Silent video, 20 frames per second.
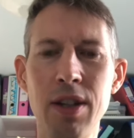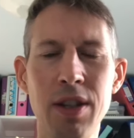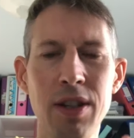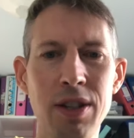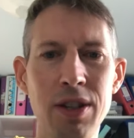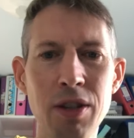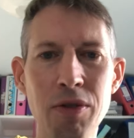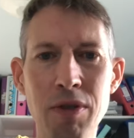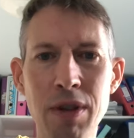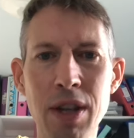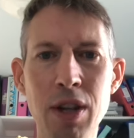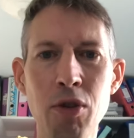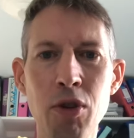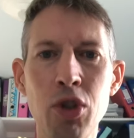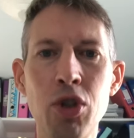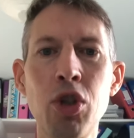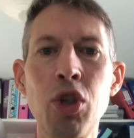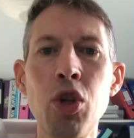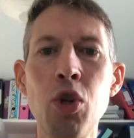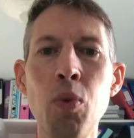generally there are
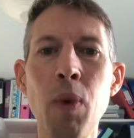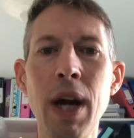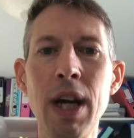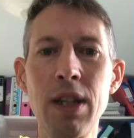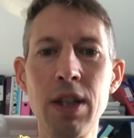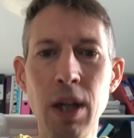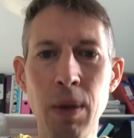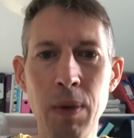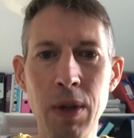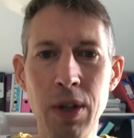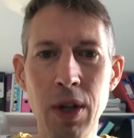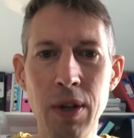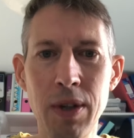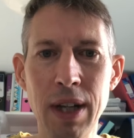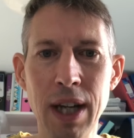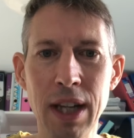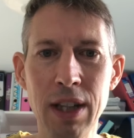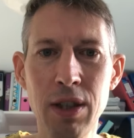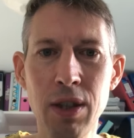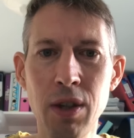two ways I would go
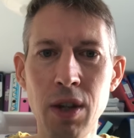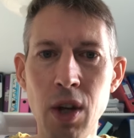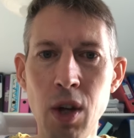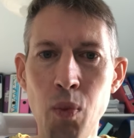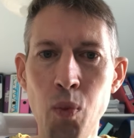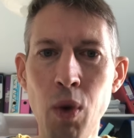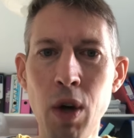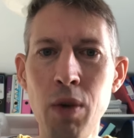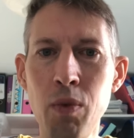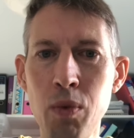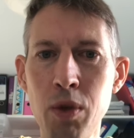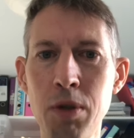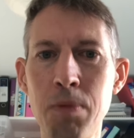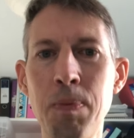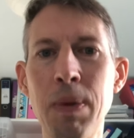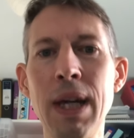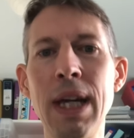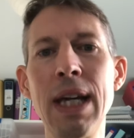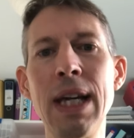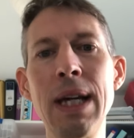next. One would
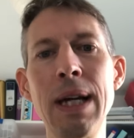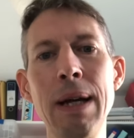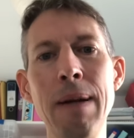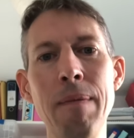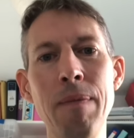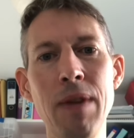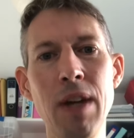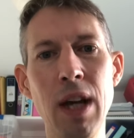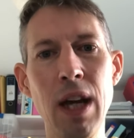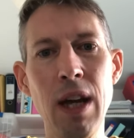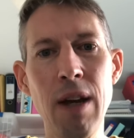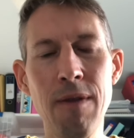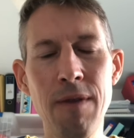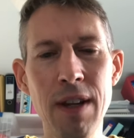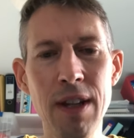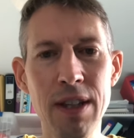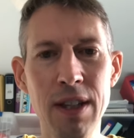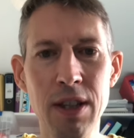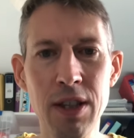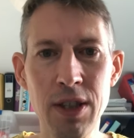be if
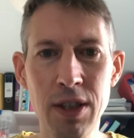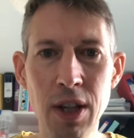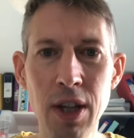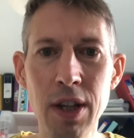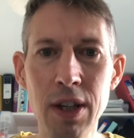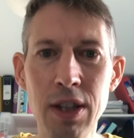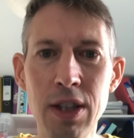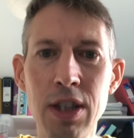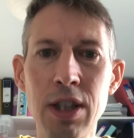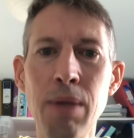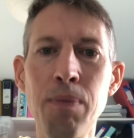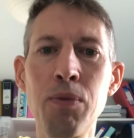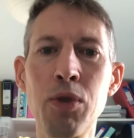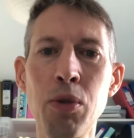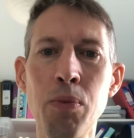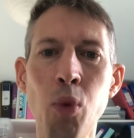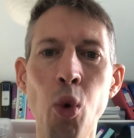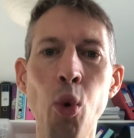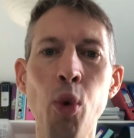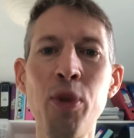there's a certain
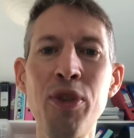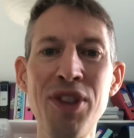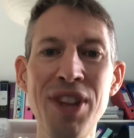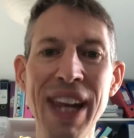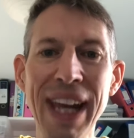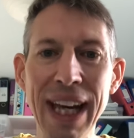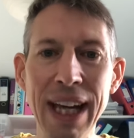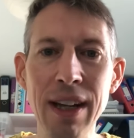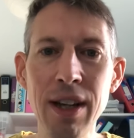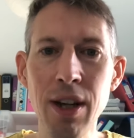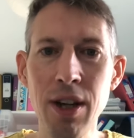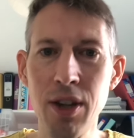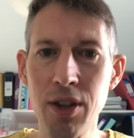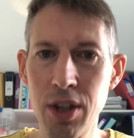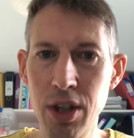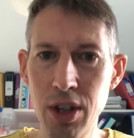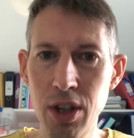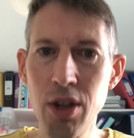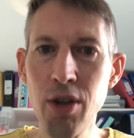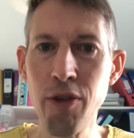symptom or thing
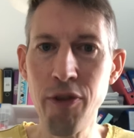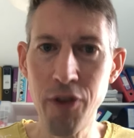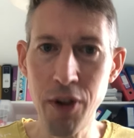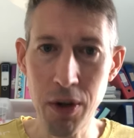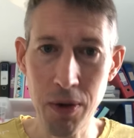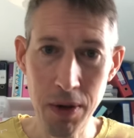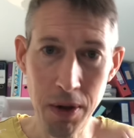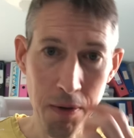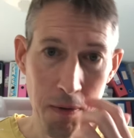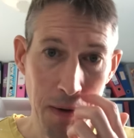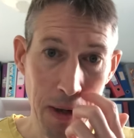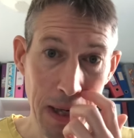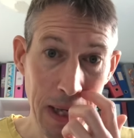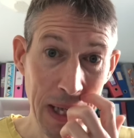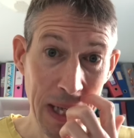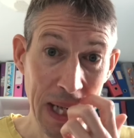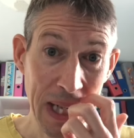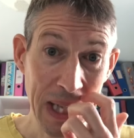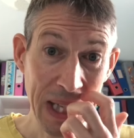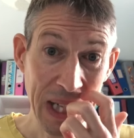that you feel you really
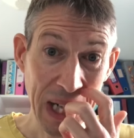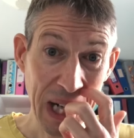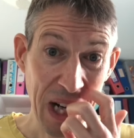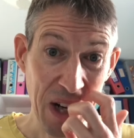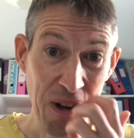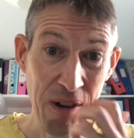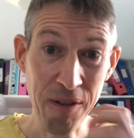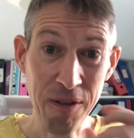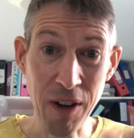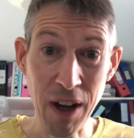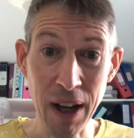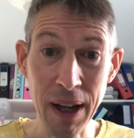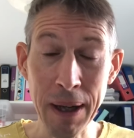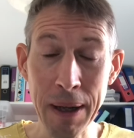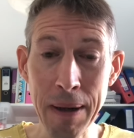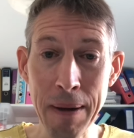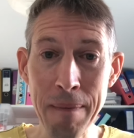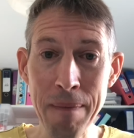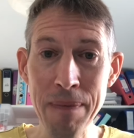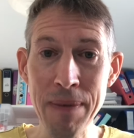need to clarify.
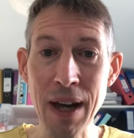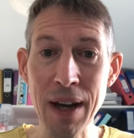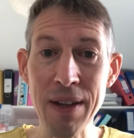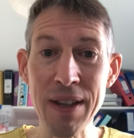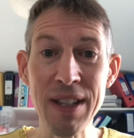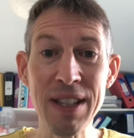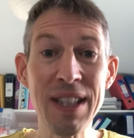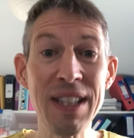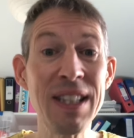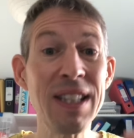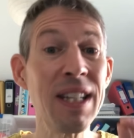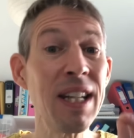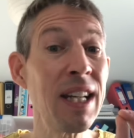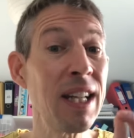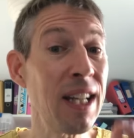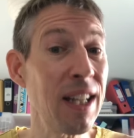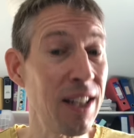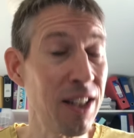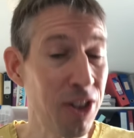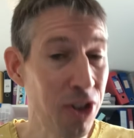Now, this isn't an
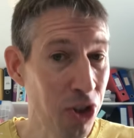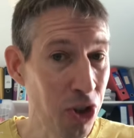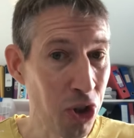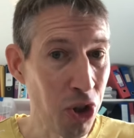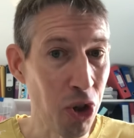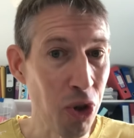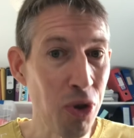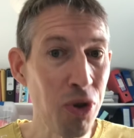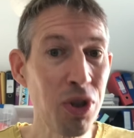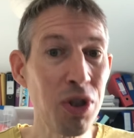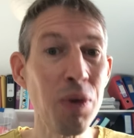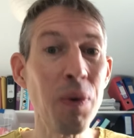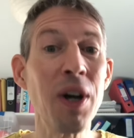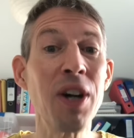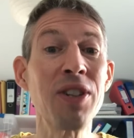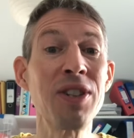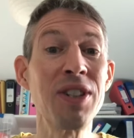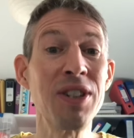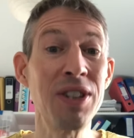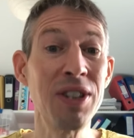excuse to
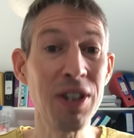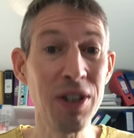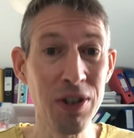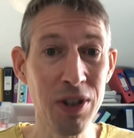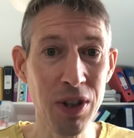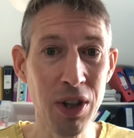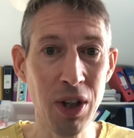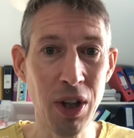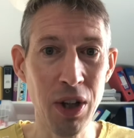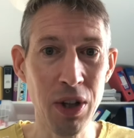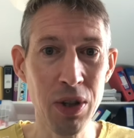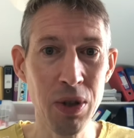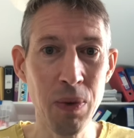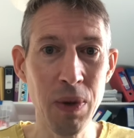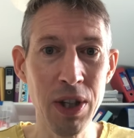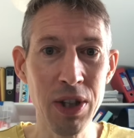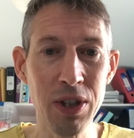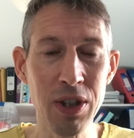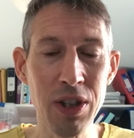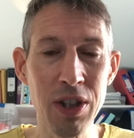ask a series of closed
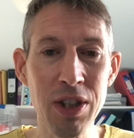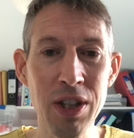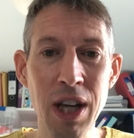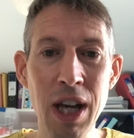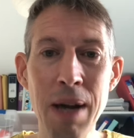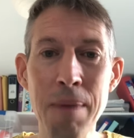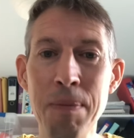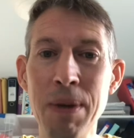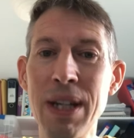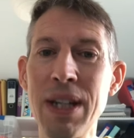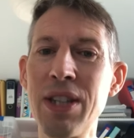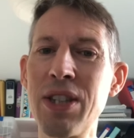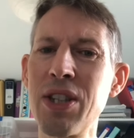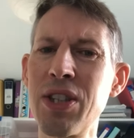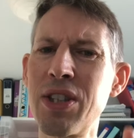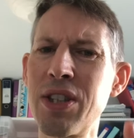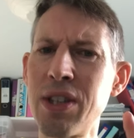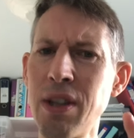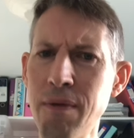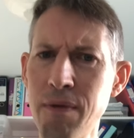questions, but it's
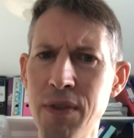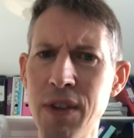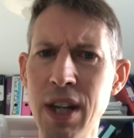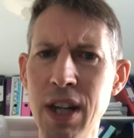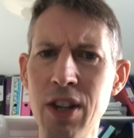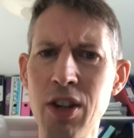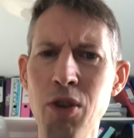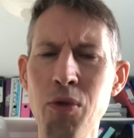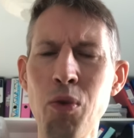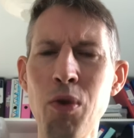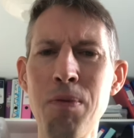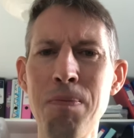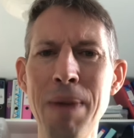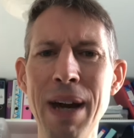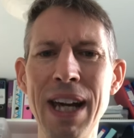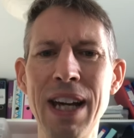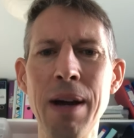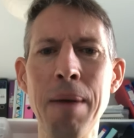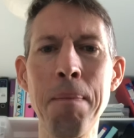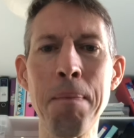just something that would
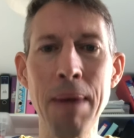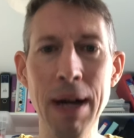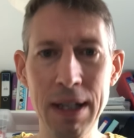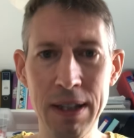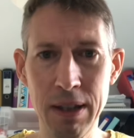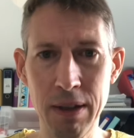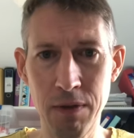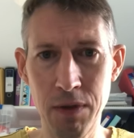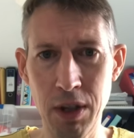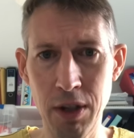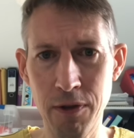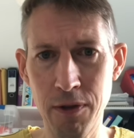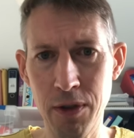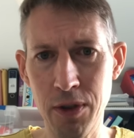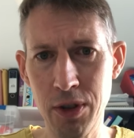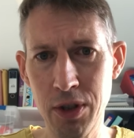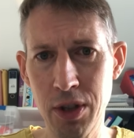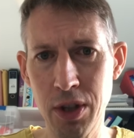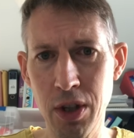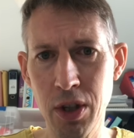make a massive
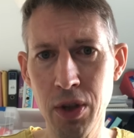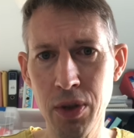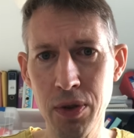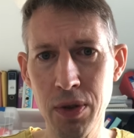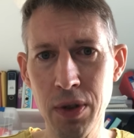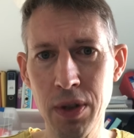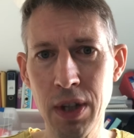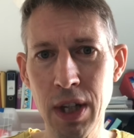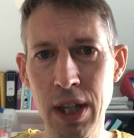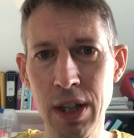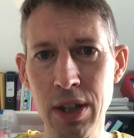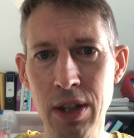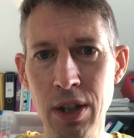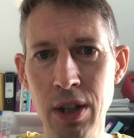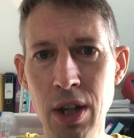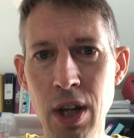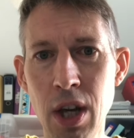difference to the consultation.